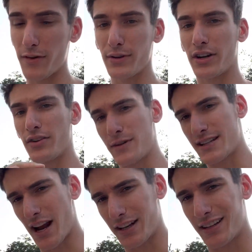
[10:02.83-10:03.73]
but go to
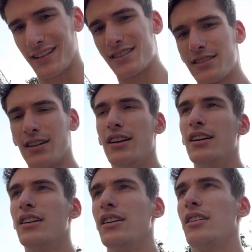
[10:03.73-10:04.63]
Metaculus,
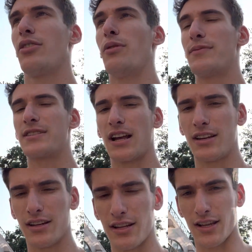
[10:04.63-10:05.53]
the website,
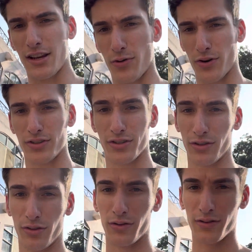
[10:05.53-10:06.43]
in order
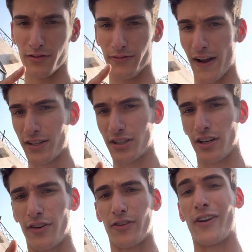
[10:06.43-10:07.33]
to fact check,
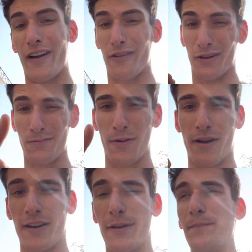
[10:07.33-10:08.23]
verify, read more
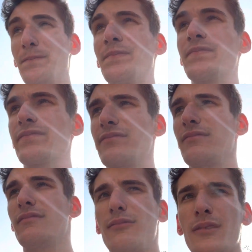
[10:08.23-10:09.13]
about it.
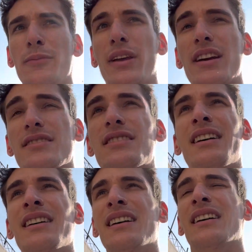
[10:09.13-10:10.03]
Because
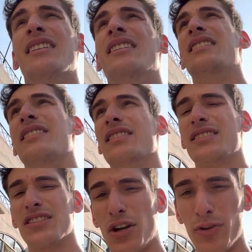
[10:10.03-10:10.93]
this
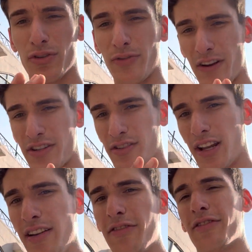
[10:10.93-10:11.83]
is going to affect your
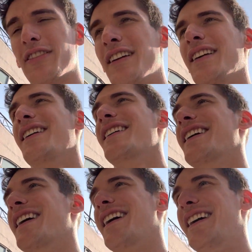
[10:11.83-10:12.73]
life.
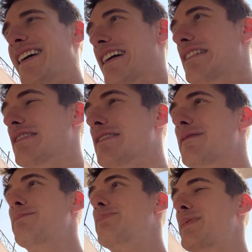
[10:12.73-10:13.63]
Uh,
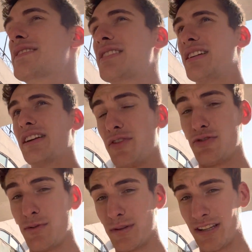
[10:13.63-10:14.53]
basically, if you
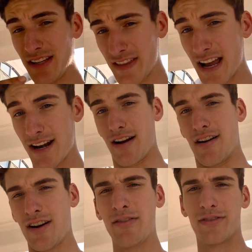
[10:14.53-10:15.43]
do believe in that
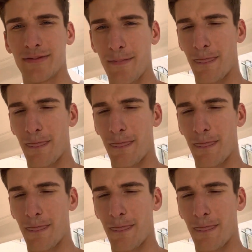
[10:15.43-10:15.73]
narrative,